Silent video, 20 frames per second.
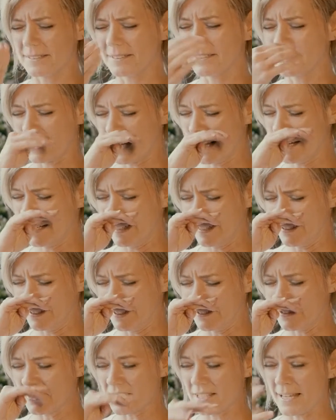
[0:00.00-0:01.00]
kind of like
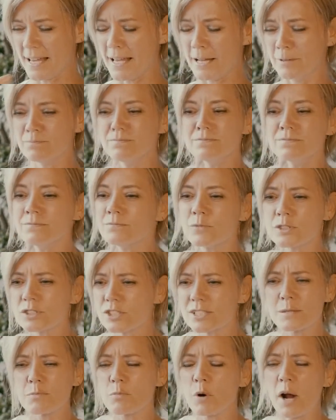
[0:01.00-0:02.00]
you were saying, well,
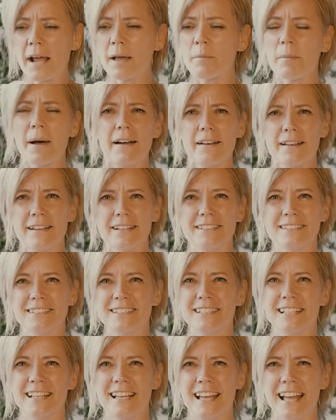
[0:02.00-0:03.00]
just pray about it.
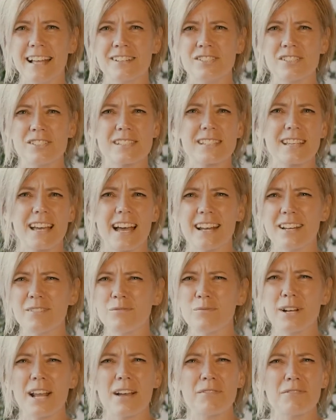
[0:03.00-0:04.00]
And just kind
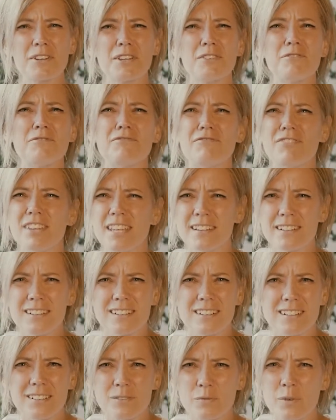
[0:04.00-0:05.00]
of whatever you
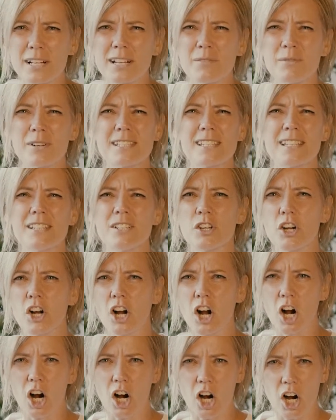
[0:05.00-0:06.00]
feel, what's in your
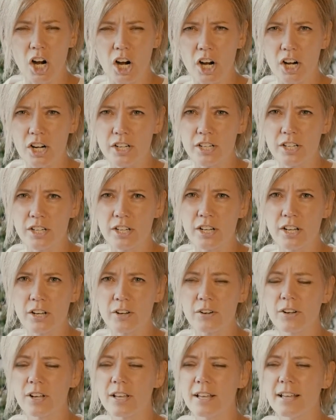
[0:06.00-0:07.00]
heart, you
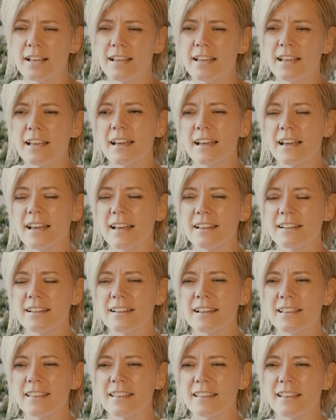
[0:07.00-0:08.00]
know?
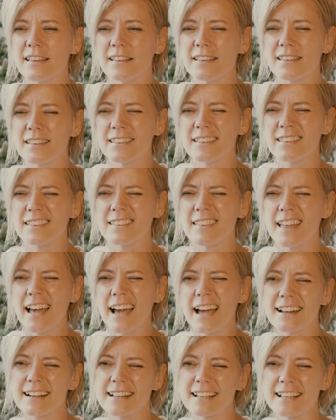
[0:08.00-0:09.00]
And
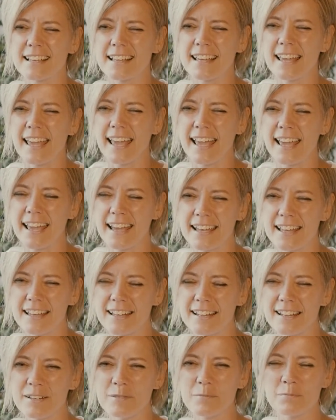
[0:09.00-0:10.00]
that
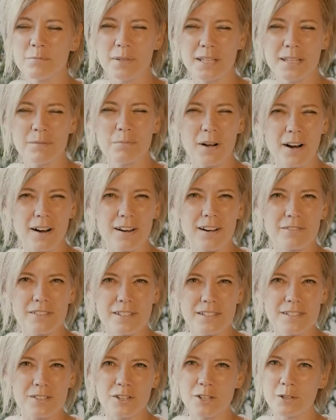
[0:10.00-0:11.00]
can be part of
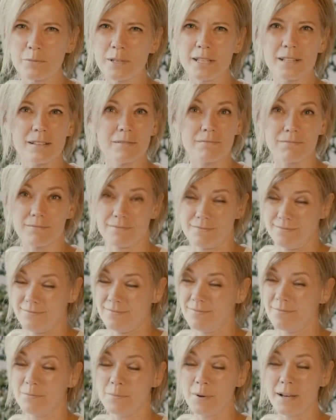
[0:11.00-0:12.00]
discernment,
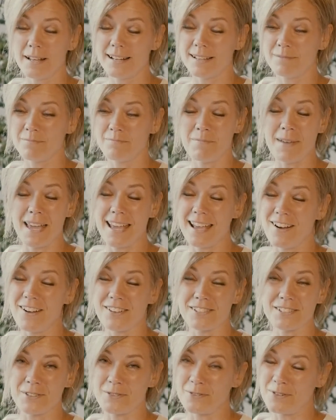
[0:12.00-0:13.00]
but it may
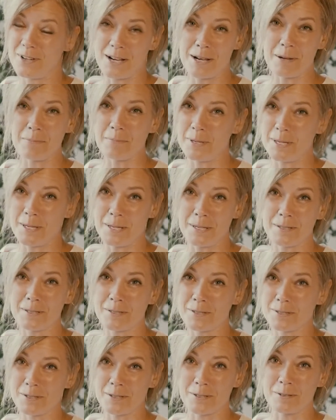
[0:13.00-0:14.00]
also not be
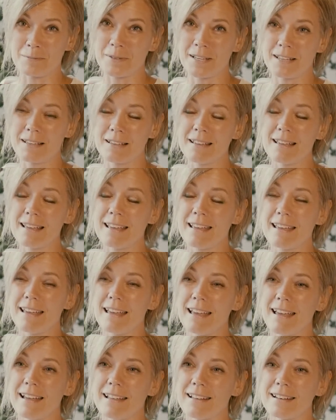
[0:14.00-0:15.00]
discernment.
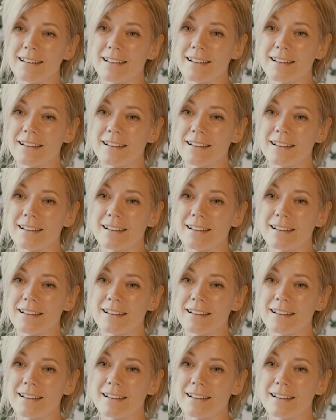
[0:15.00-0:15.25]
And